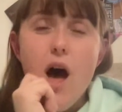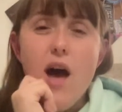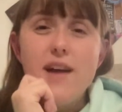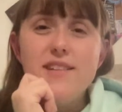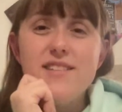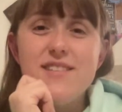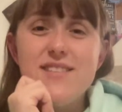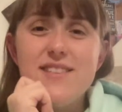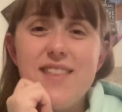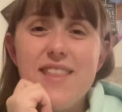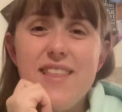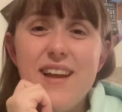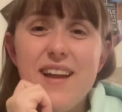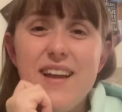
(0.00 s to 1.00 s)
I just
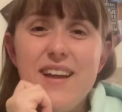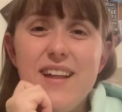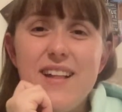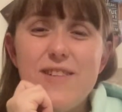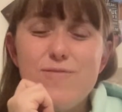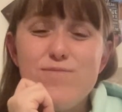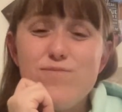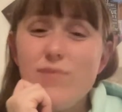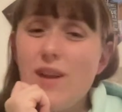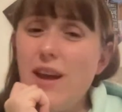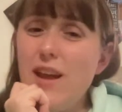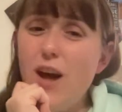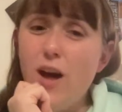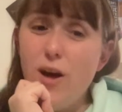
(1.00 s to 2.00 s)
think
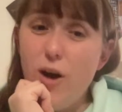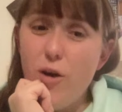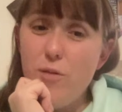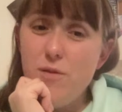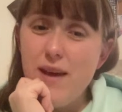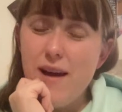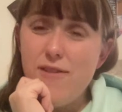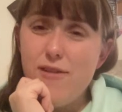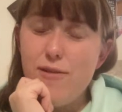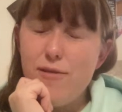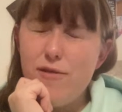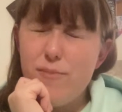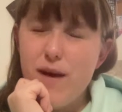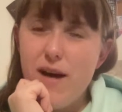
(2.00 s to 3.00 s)
in her hometown
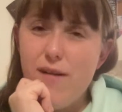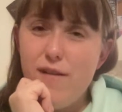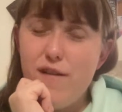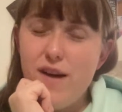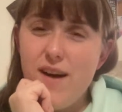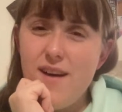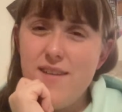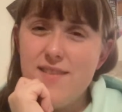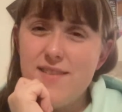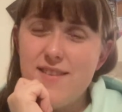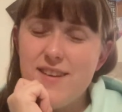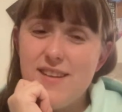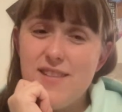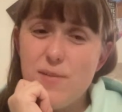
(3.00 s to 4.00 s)
of
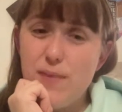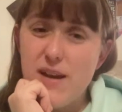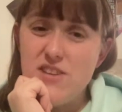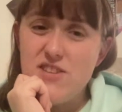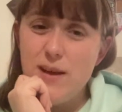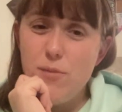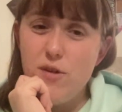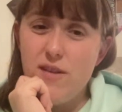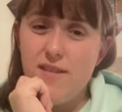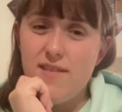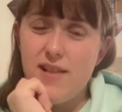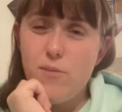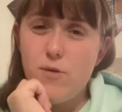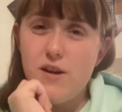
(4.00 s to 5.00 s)
Belfast, especially with the
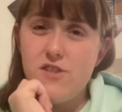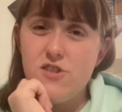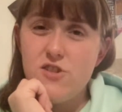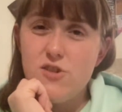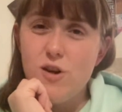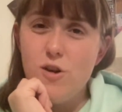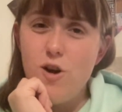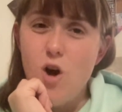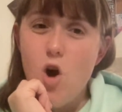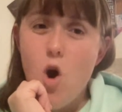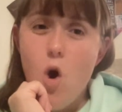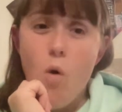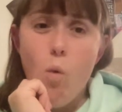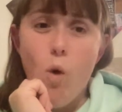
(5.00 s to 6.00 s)
slipway she's on,
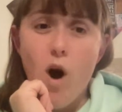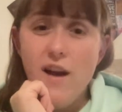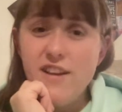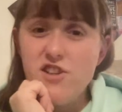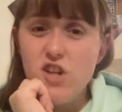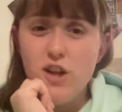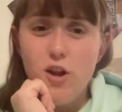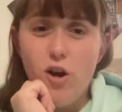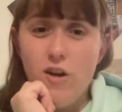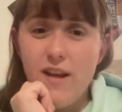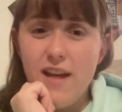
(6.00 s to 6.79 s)
why is she not